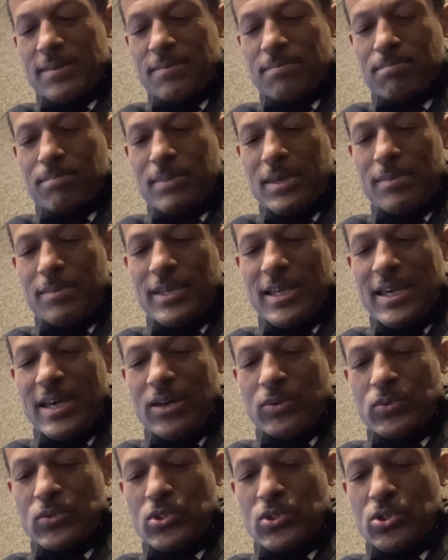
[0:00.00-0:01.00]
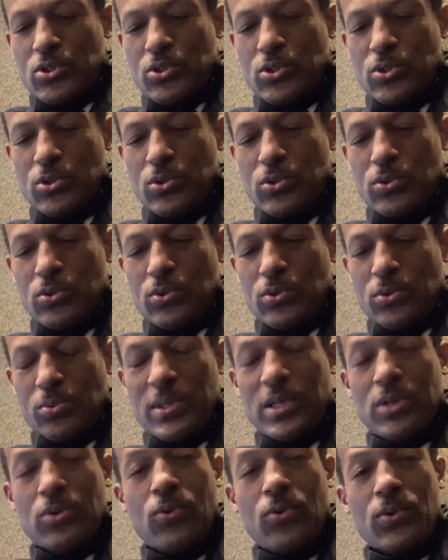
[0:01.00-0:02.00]
maybe out to
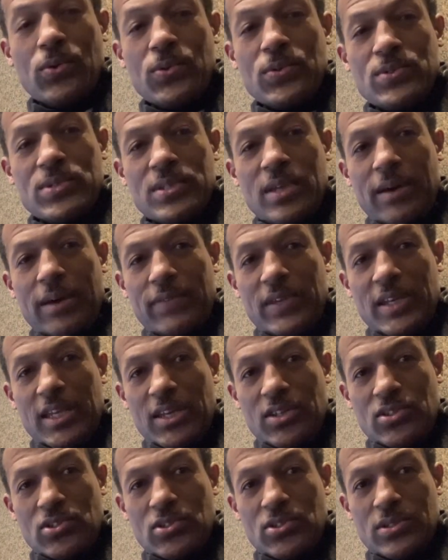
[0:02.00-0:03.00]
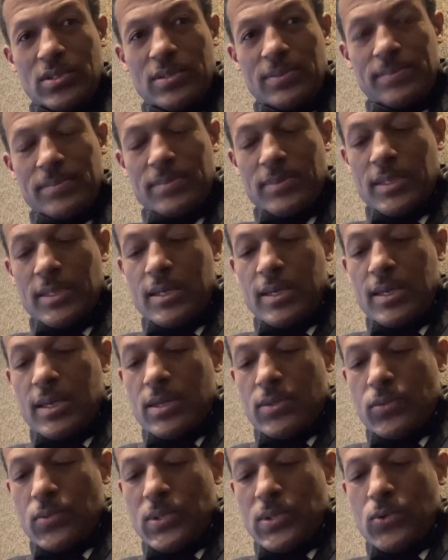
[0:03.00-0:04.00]
3/4 of an inch.
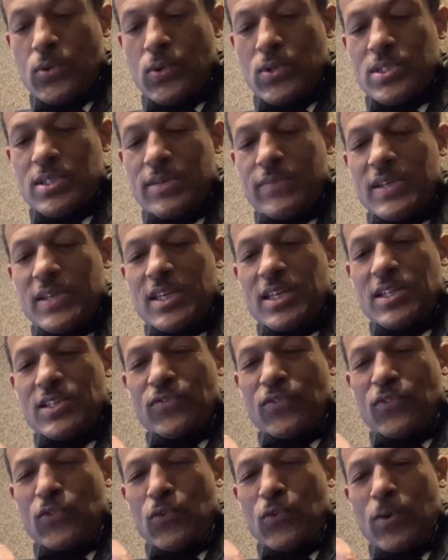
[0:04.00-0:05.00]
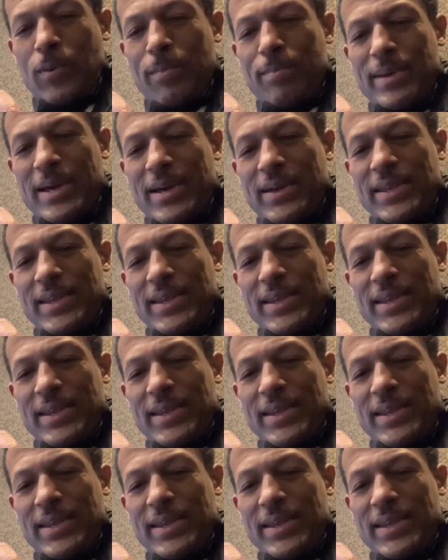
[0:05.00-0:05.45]
3/4 of an inch for about a